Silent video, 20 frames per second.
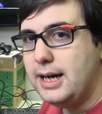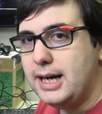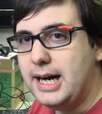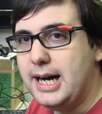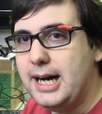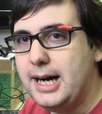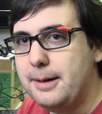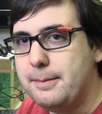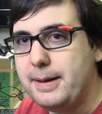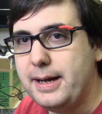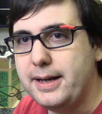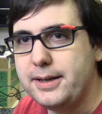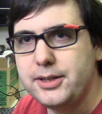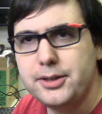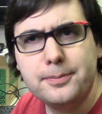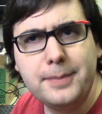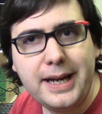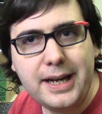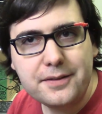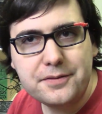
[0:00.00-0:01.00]
Uh, uh,
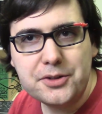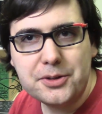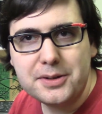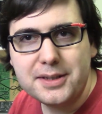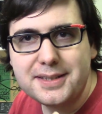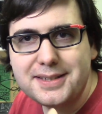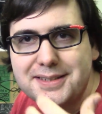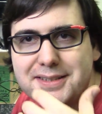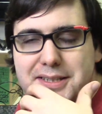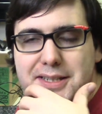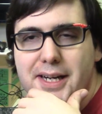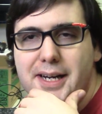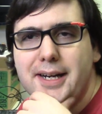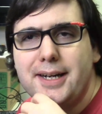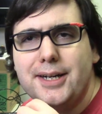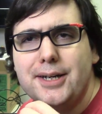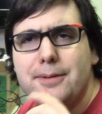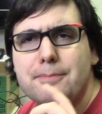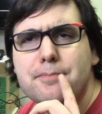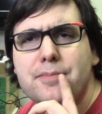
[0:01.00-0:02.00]
you may have noticed
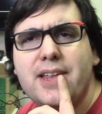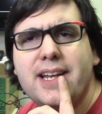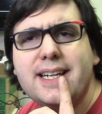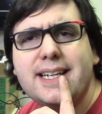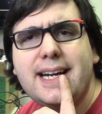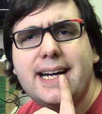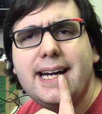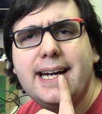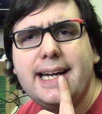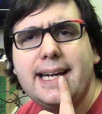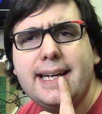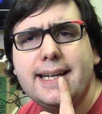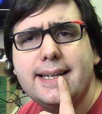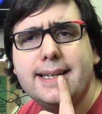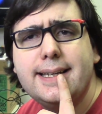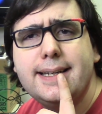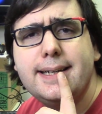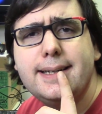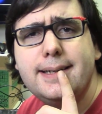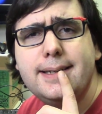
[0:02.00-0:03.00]
um, that I
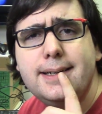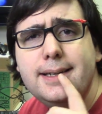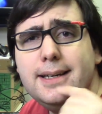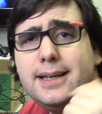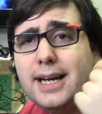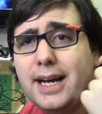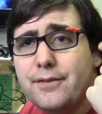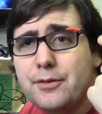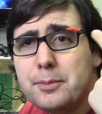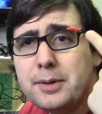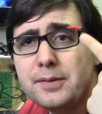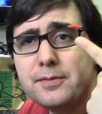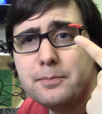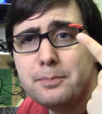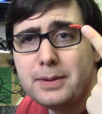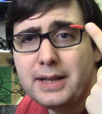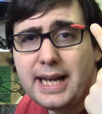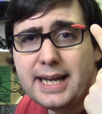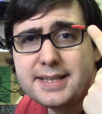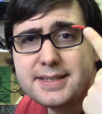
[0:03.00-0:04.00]
have a bit
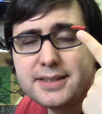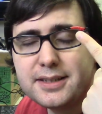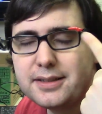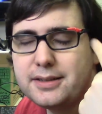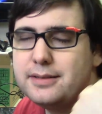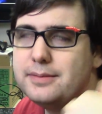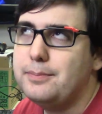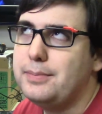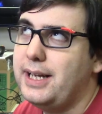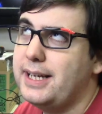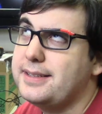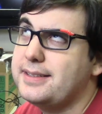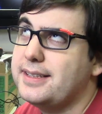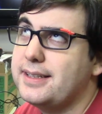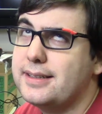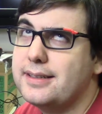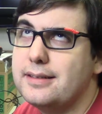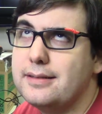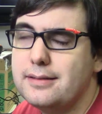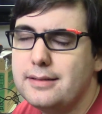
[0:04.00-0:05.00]
of plastic, plastic,